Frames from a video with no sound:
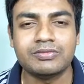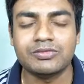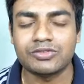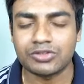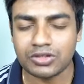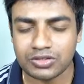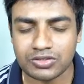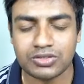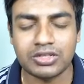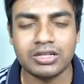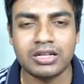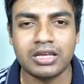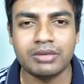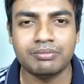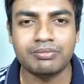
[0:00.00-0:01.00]
Trust in
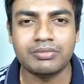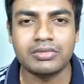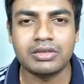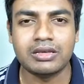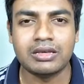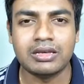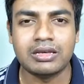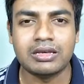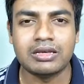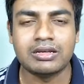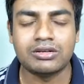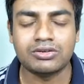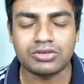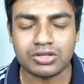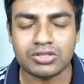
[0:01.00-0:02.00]
Him.
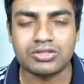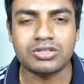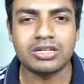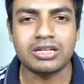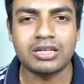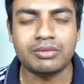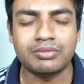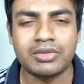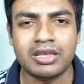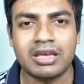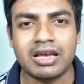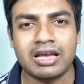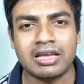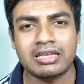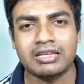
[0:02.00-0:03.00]
Trust in Him.
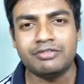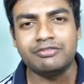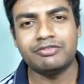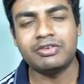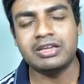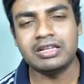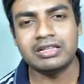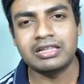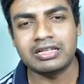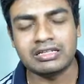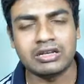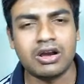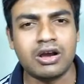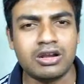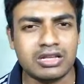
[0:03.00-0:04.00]
I can feel that
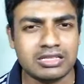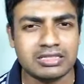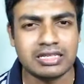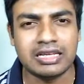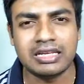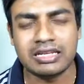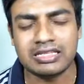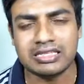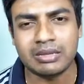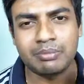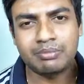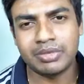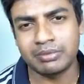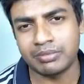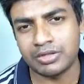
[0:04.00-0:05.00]
God is healing some
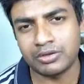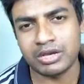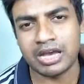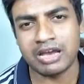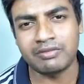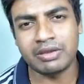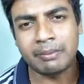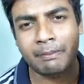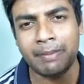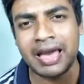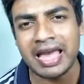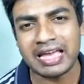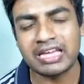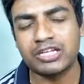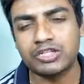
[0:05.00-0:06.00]
people. You're having
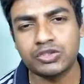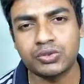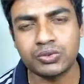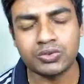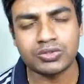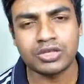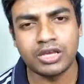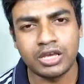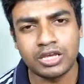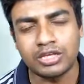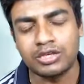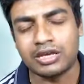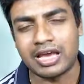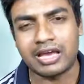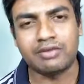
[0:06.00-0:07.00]
back issues.
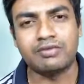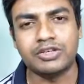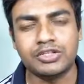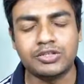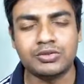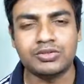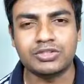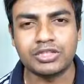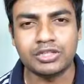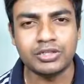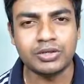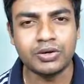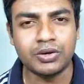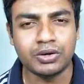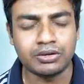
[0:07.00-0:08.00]
You have issues in
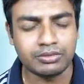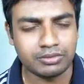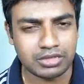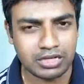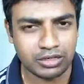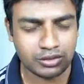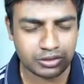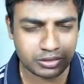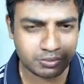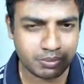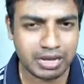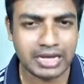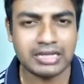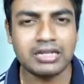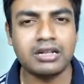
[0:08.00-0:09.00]
your
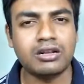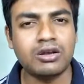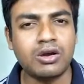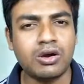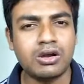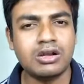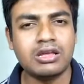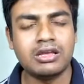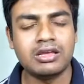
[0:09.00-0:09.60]
spinal cord.